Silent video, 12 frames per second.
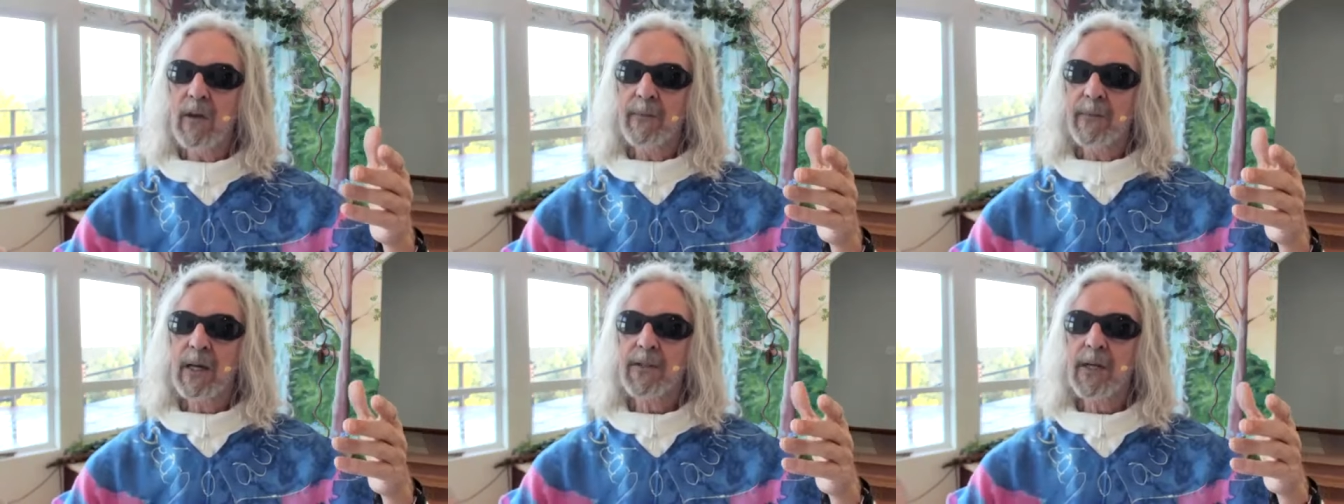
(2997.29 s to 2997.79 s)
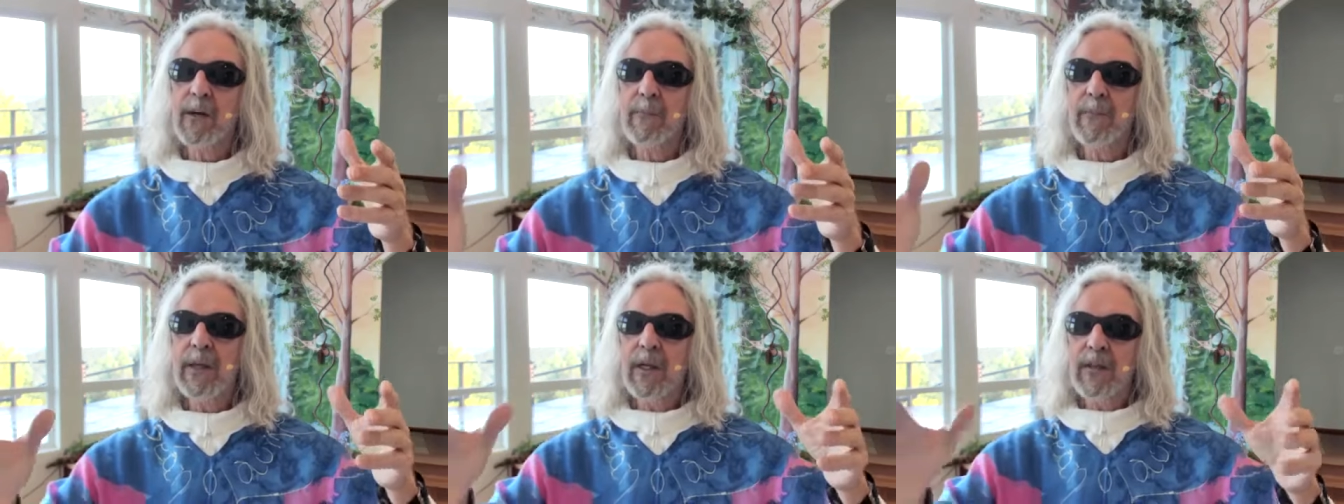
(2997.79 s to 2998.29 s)
that
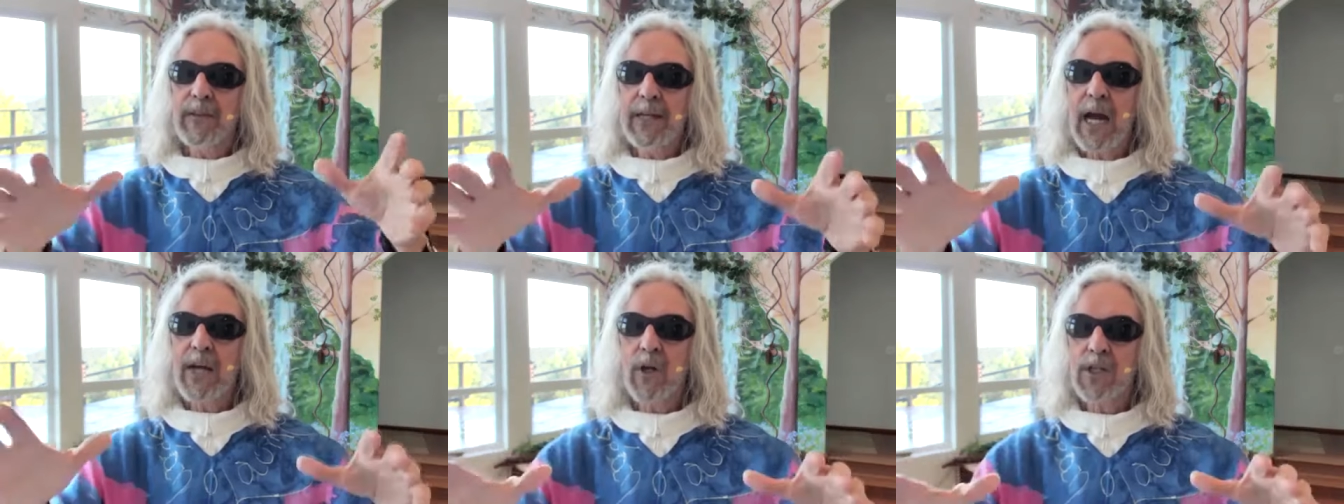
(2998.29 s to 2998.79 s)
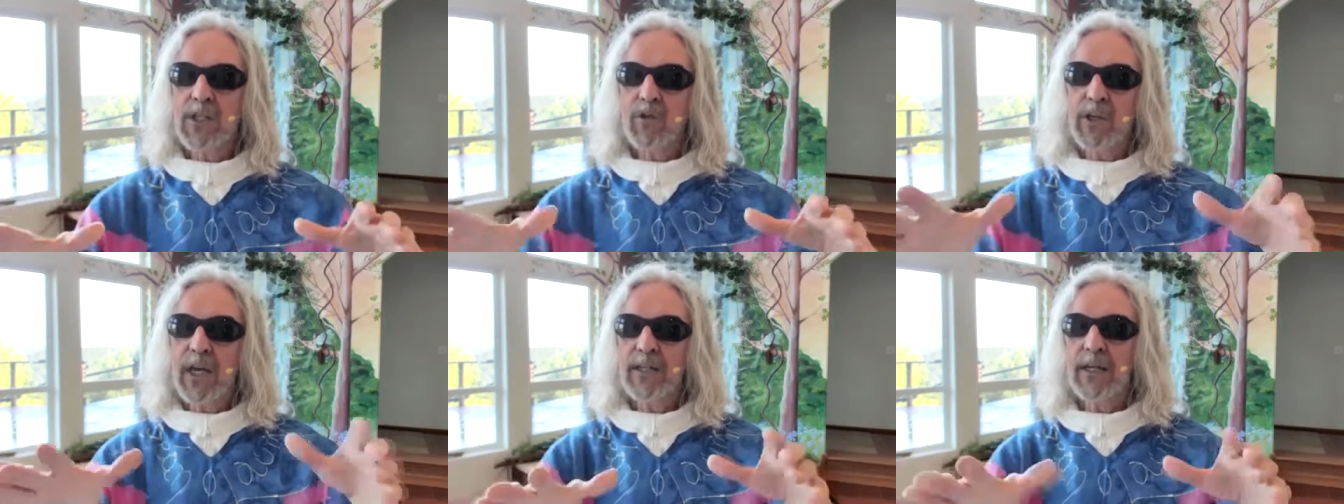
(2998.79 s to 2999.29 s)
the adults
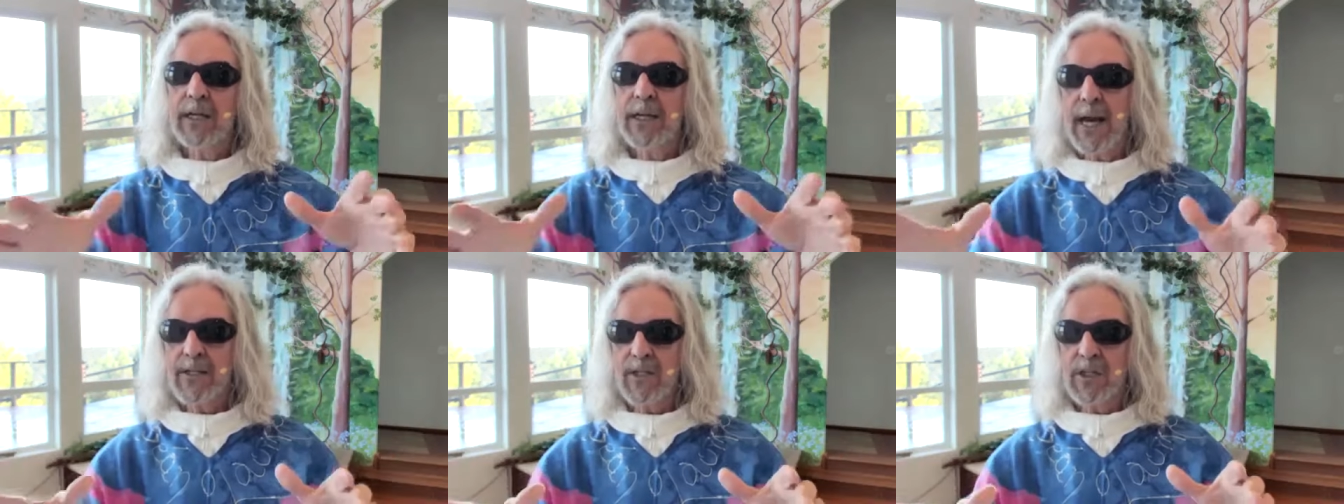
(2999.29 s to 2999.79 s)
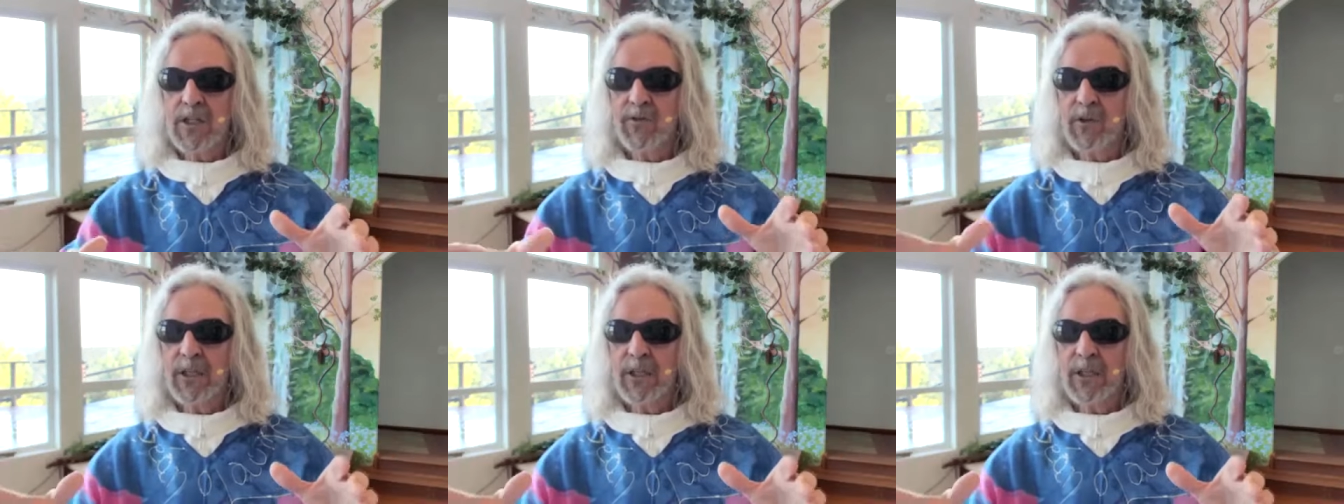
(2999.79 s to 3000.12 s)
created classes for the